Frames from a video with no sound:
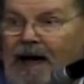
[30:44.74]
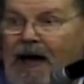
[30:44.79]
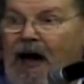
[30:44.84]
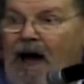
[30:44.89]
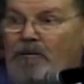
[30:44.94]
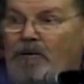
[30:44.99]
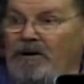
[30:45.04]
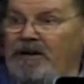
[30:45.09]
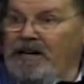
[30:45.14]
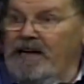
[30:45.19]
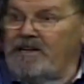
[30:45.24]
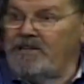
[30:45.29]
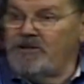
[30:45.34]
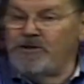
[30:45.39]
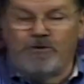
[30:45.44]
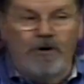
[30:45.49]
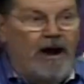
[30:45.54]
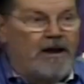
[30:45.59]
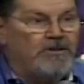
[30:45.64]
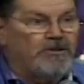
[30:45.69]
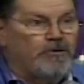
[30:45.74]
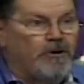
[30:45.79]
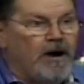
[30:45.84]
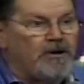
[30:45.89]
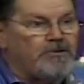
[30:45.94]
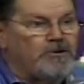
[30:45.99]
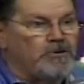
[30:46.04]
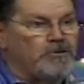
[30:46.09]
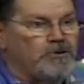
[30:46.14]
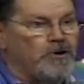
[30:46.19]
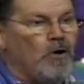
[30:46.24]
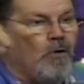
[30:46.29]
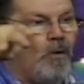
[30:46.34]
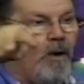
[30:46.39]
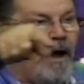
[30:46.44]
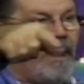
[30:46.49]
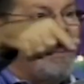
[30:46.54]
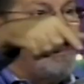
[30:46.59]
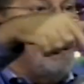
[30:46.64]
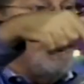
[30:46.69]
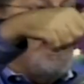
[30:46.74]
I will teach transgressors your way,